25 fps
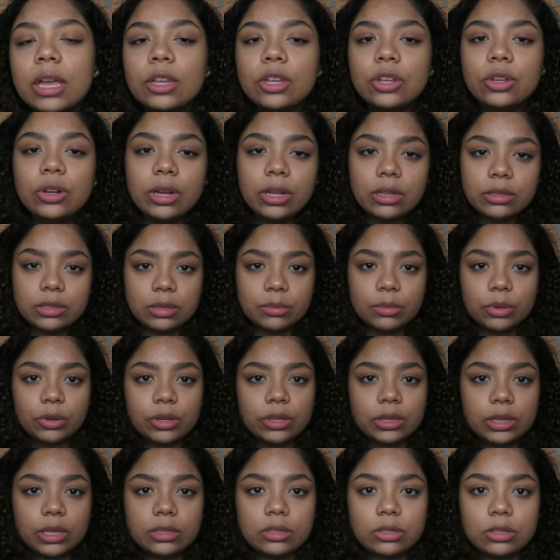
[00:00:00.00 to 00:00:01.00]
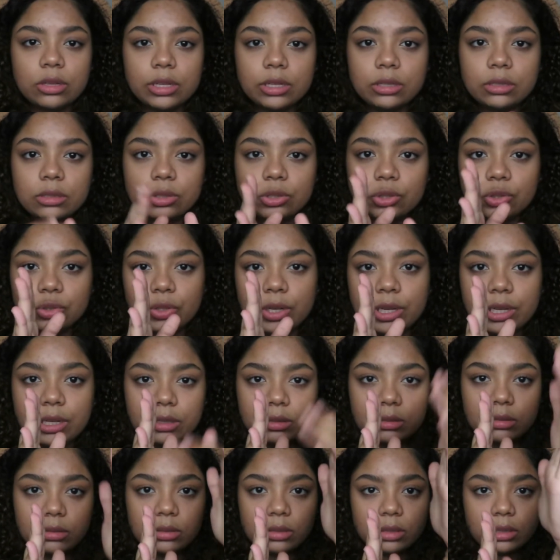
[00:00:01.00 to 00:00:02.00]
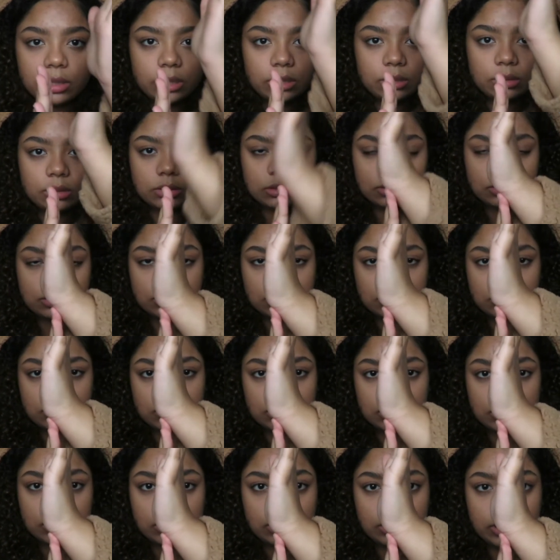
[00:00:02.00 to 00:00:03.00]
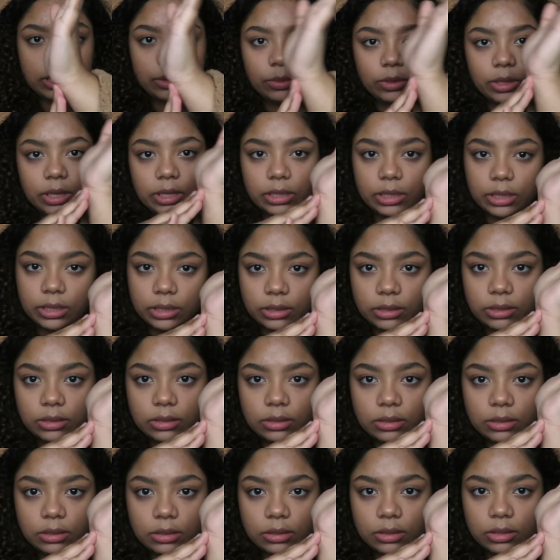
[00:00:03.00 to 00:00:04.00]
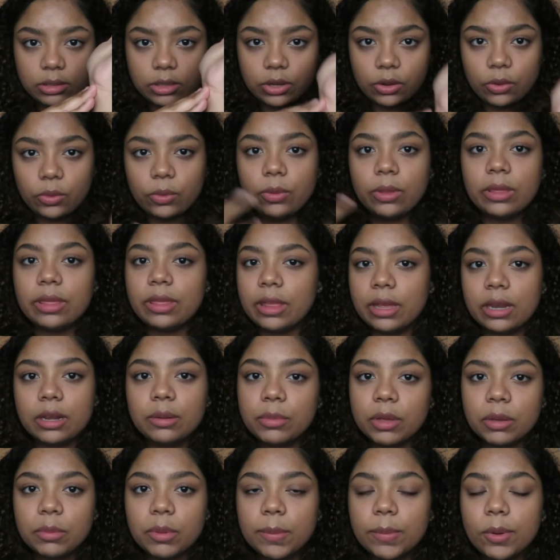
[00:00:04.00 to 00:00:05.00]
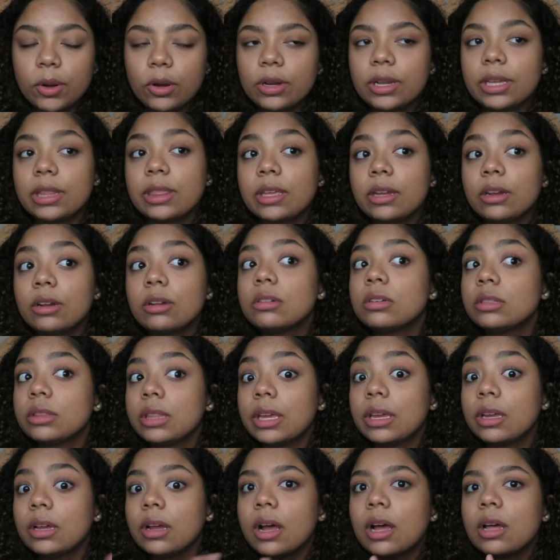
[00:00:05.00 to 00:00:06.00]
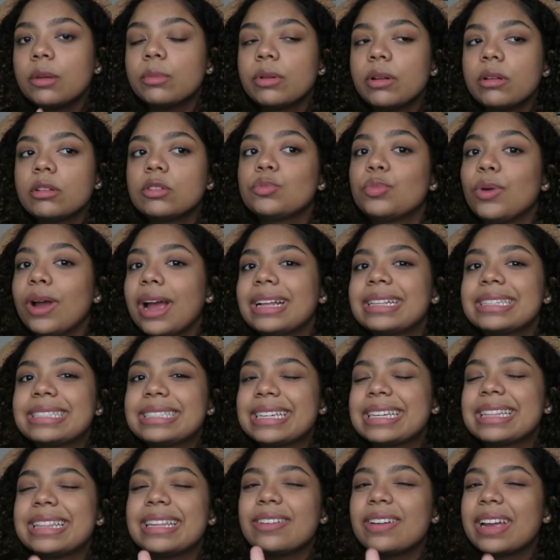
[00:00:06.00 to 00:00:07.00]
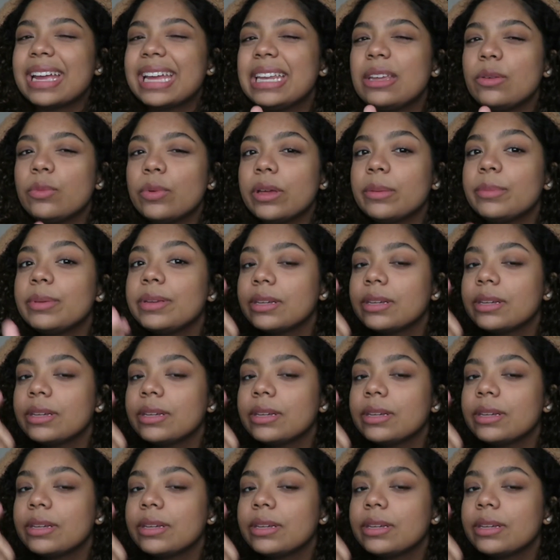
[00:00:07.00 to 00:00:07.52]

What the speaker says: You know how some parking lots are like straight and like they were like this, so they didn't make me park in there, thank god. But I was practicing there anyway